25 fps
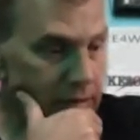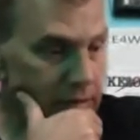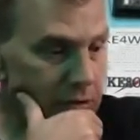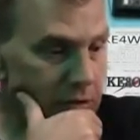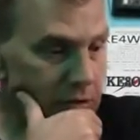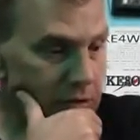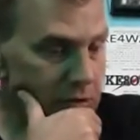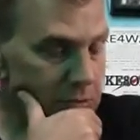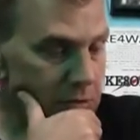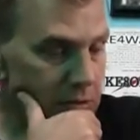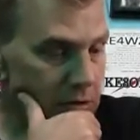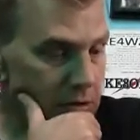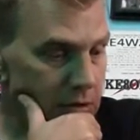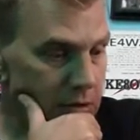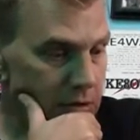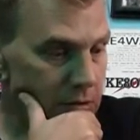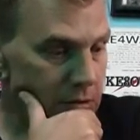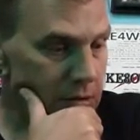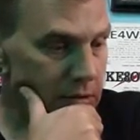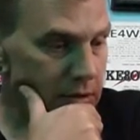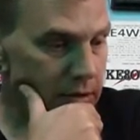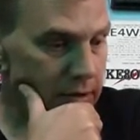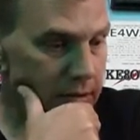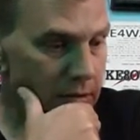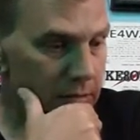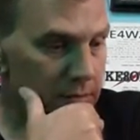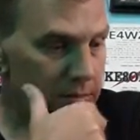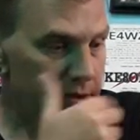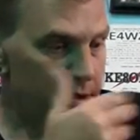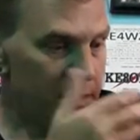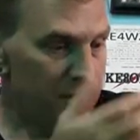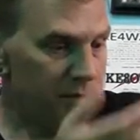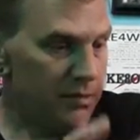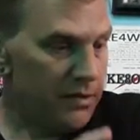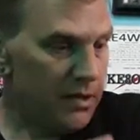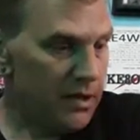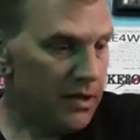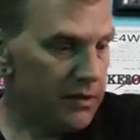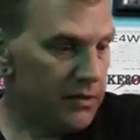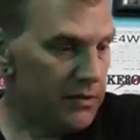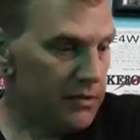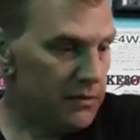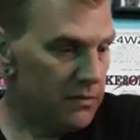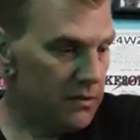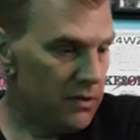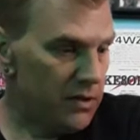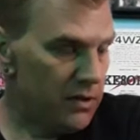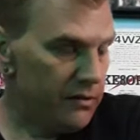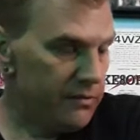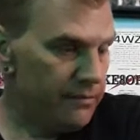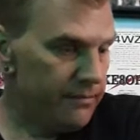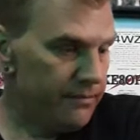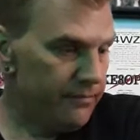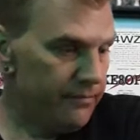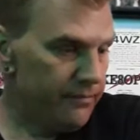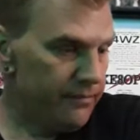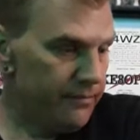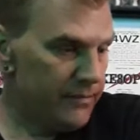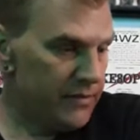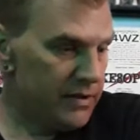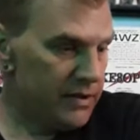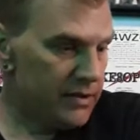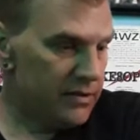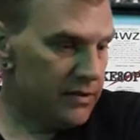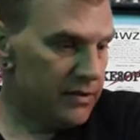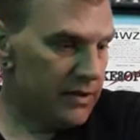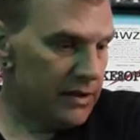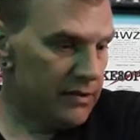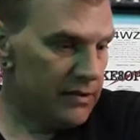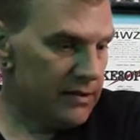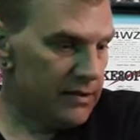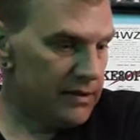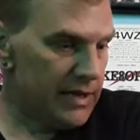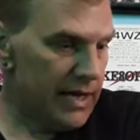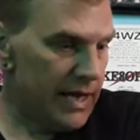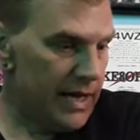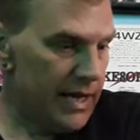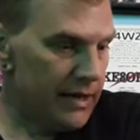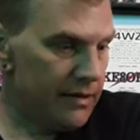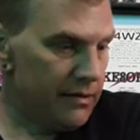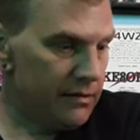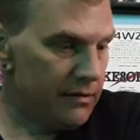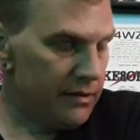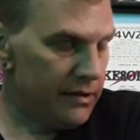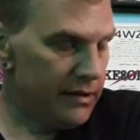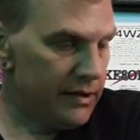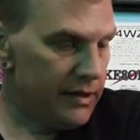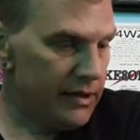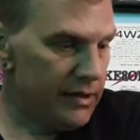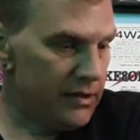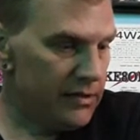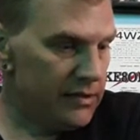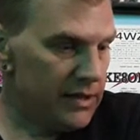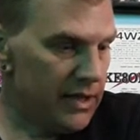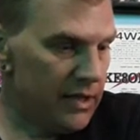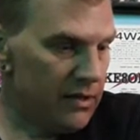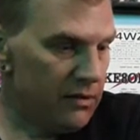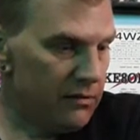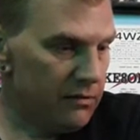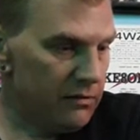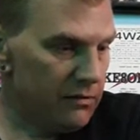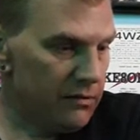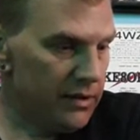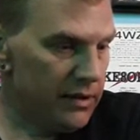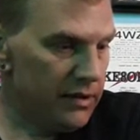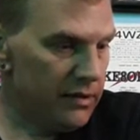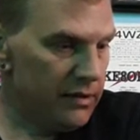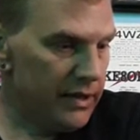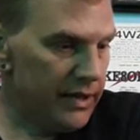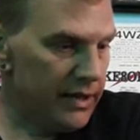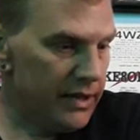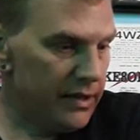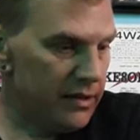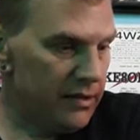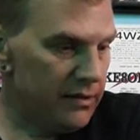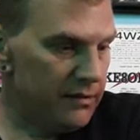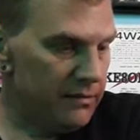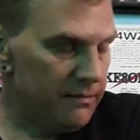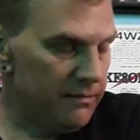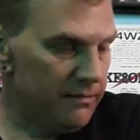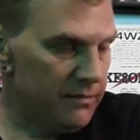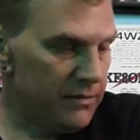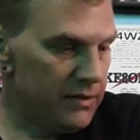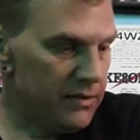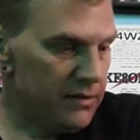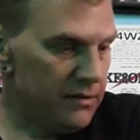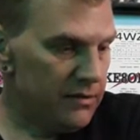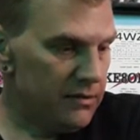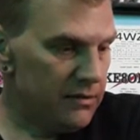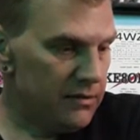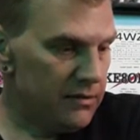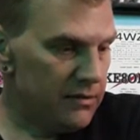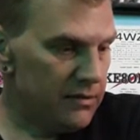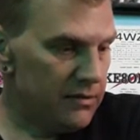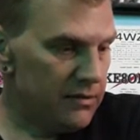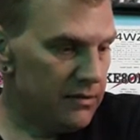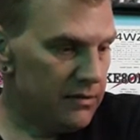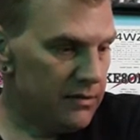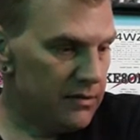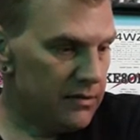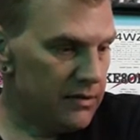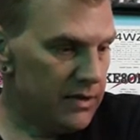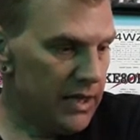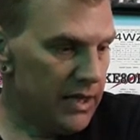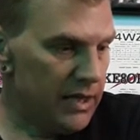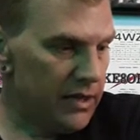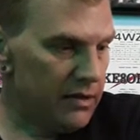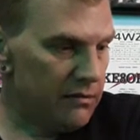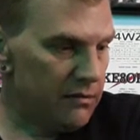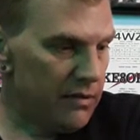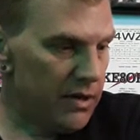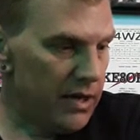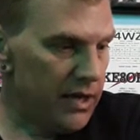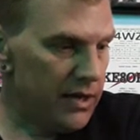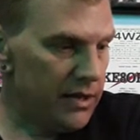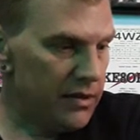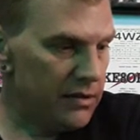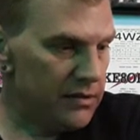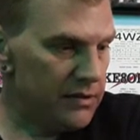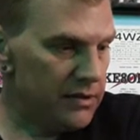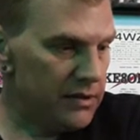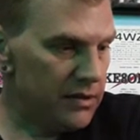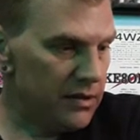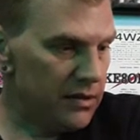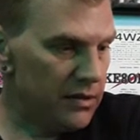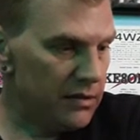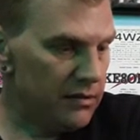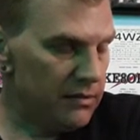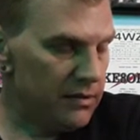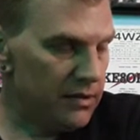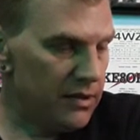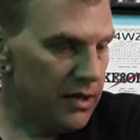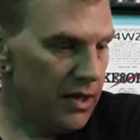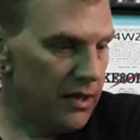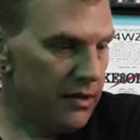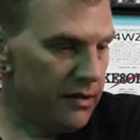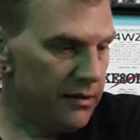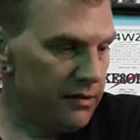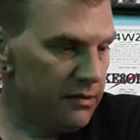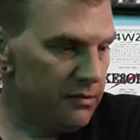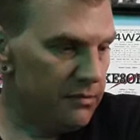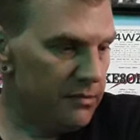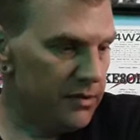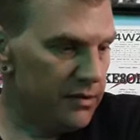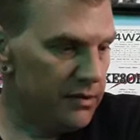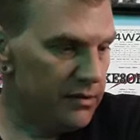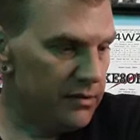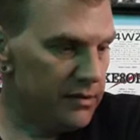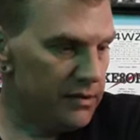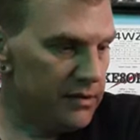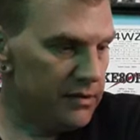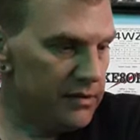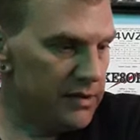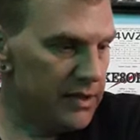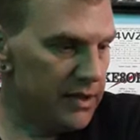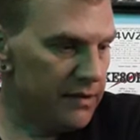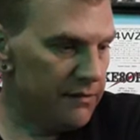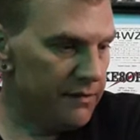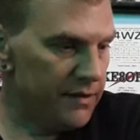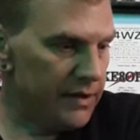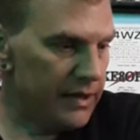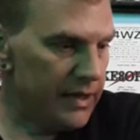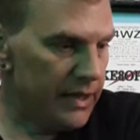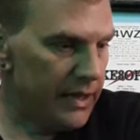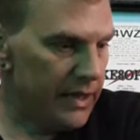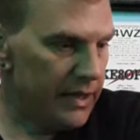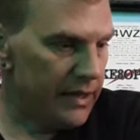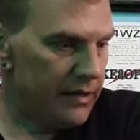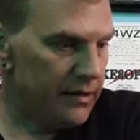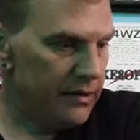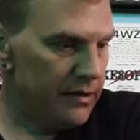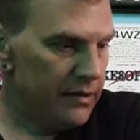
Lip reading: this one going, that could be a parts one. It's sad, it really is. I don't really like taking radios and gutting them and just say forget it.